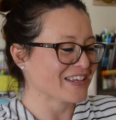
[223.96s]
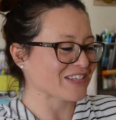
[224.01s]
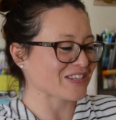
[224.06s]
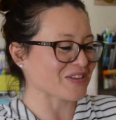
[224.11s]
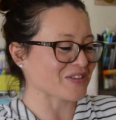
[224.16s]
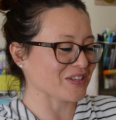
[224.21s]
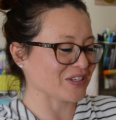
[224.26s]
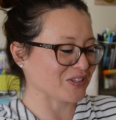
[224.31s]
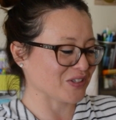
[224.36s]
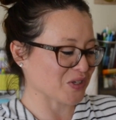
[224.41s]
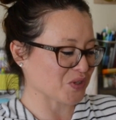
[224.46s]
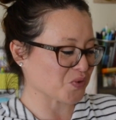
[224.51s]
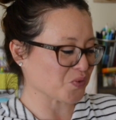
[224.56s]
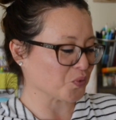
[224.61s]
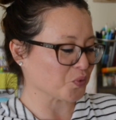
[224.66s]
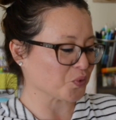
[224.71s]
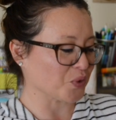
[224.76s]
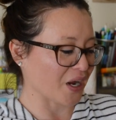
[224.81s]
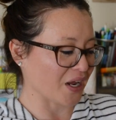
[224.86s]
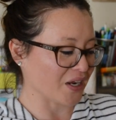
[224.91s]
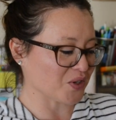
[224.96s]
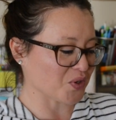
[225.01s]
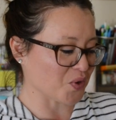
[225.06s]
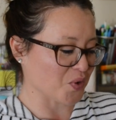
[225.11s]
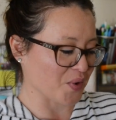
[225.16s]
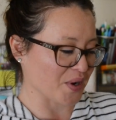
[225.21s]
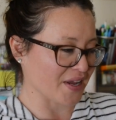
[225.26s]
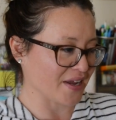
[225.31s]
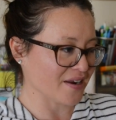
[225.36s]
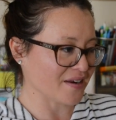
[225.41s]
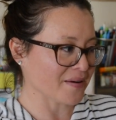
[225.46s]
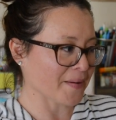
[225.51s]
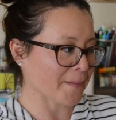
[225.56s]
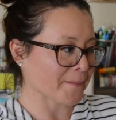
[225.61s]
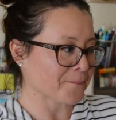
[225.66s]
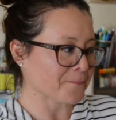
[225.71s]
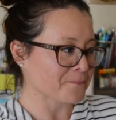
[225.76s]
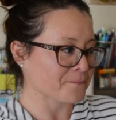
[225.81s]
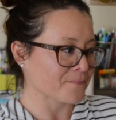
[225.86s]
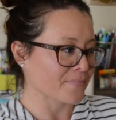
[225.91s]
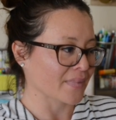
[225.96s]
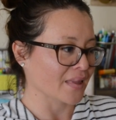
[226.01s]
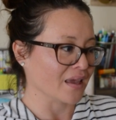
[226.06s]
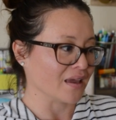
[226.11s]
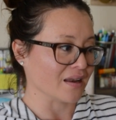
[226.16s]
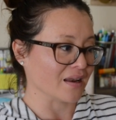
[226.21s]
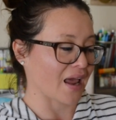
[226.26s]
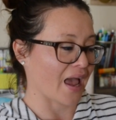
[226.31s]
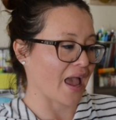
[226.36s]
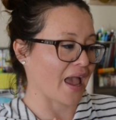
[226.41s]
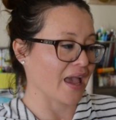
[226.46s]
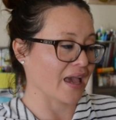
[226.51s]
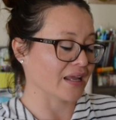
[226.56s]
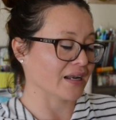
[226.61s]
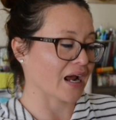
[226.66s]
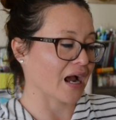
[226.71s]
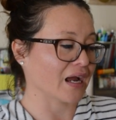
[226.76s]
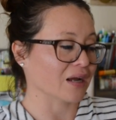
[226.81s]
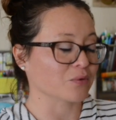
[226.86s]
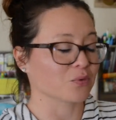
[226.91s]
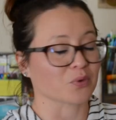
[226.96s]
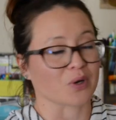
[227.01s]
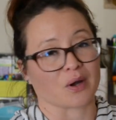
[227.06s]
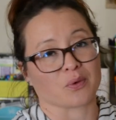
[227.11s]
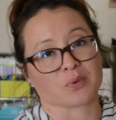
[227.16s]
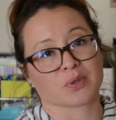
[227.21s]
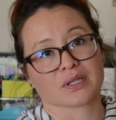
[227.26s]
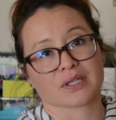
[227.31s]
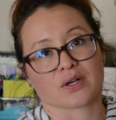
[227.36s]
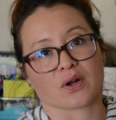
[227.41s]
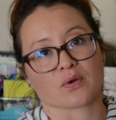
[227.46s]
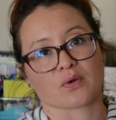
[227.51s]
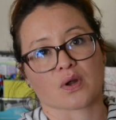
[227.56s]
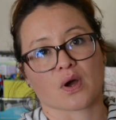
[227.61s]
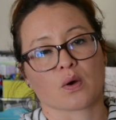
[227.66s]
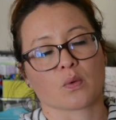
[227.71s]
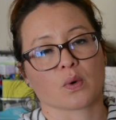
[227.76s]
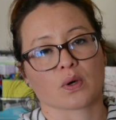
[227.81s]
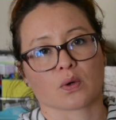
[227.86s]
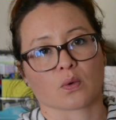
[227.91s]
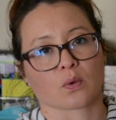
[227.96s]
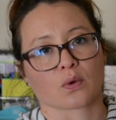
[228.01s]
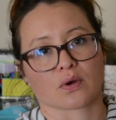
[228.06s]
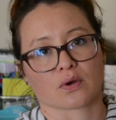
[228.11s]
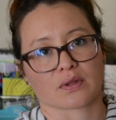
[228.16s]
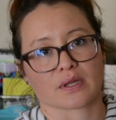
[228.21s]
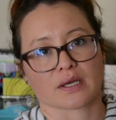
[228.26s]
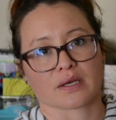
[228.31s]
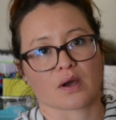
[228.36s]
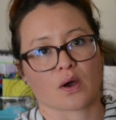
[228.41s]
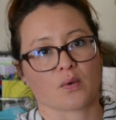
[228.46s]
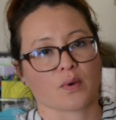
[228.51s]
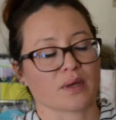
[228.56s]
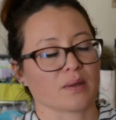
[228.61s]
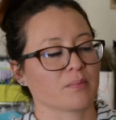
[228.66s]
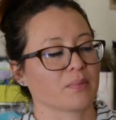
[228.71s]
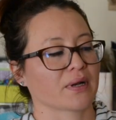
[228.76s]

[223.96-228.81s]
So this is Red Queen. And I really don't know what order they go in,